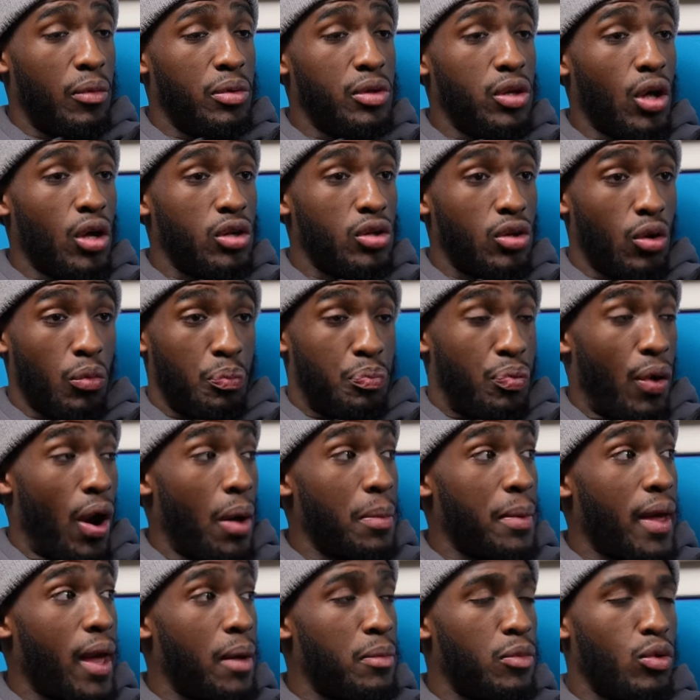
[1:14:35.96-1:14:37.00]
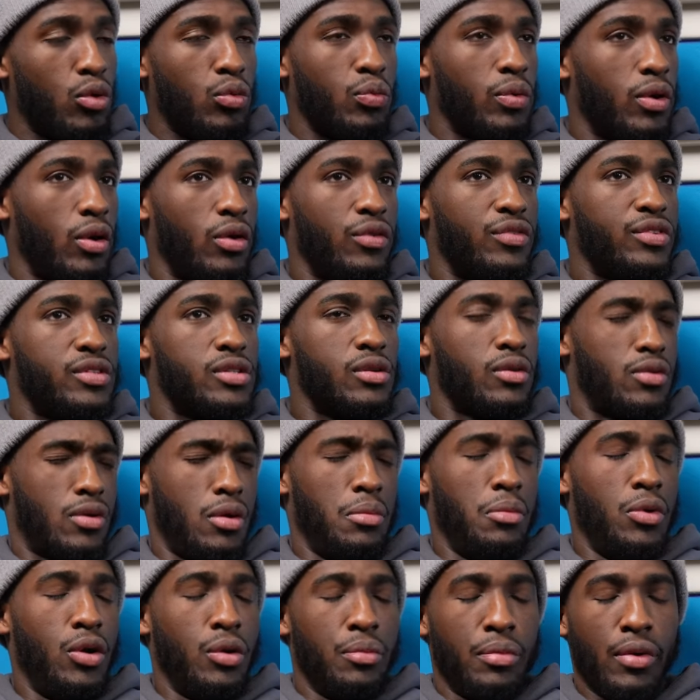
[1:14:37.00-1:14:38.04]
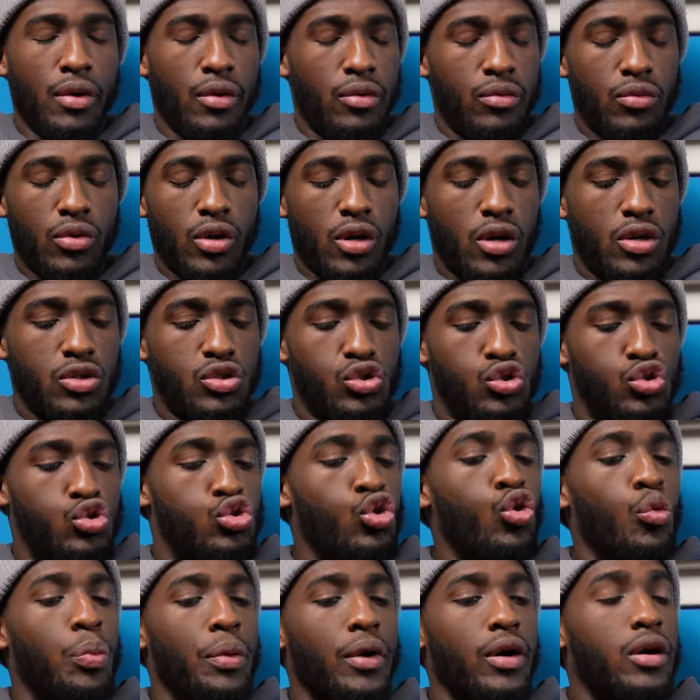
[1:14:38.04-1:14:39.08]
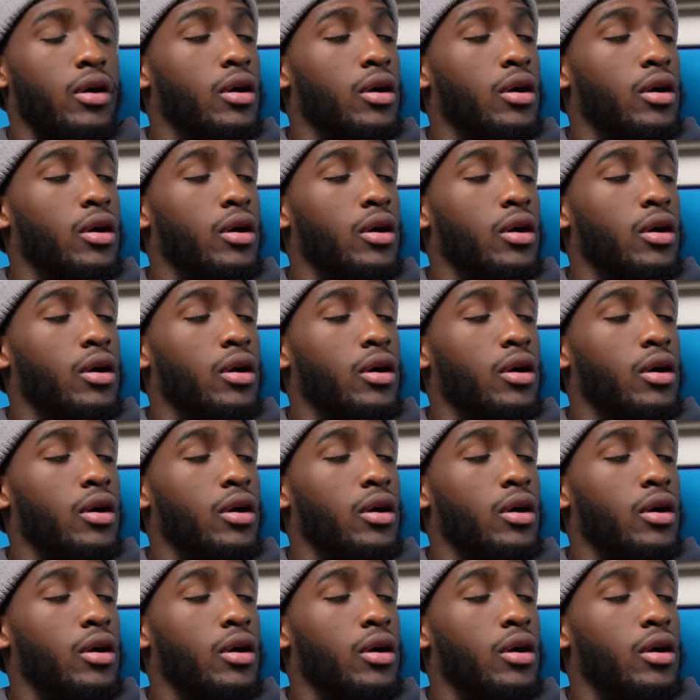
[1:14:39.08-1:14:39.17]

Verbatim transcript: prime. Oh, prime oh. Cam Newton. We don't even... Come on, bro. We're super